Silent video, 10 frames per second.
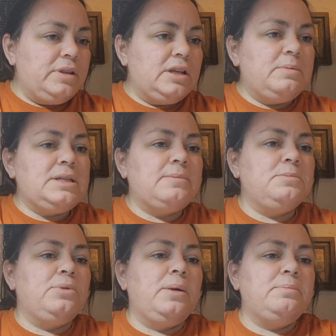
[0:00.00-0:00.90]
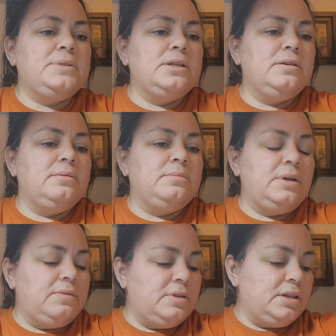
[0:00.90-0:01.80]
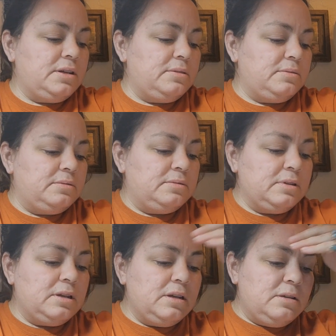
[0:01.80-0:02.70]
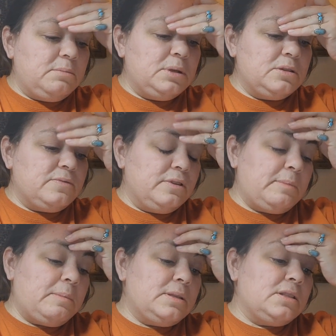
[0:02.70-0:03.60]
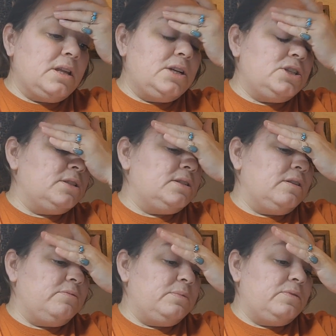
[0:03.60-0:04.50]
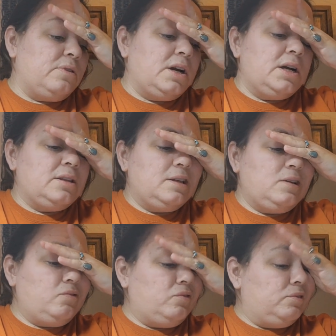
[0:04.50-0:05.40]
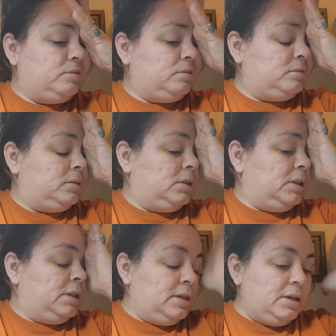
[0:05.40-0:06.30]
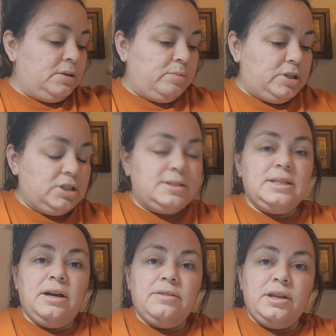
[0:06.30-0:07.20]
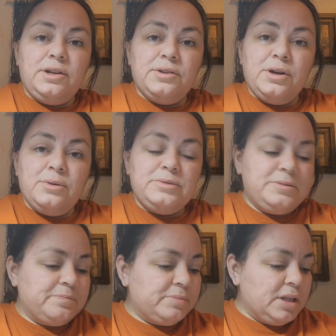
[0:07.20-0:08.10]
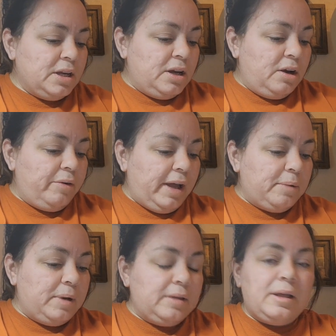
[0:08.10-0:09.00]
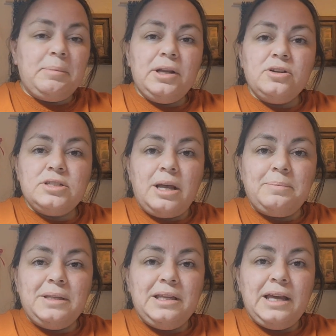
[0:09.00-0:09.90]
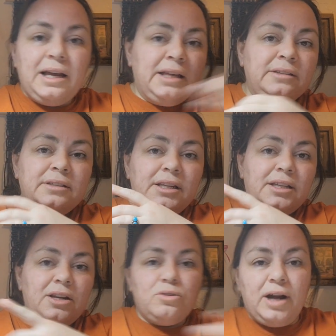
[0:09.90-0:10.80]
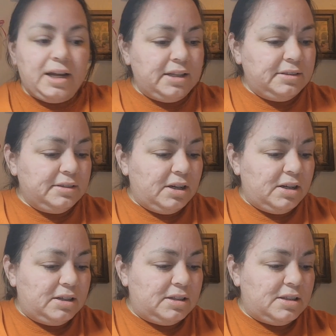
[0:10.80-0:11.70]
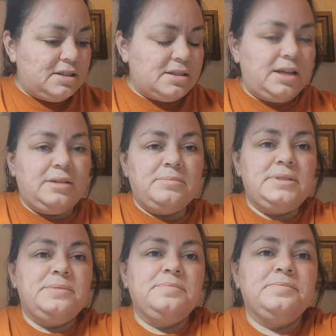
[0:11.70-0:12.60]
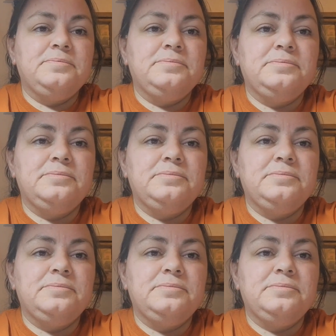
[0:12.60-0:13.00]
And hopefully it'll give me time to prep some of the meals for the baby's lunch and stuff before I leave. We shall see how that all goes. Okay, well, I better stop yakking and get a cracking on these items.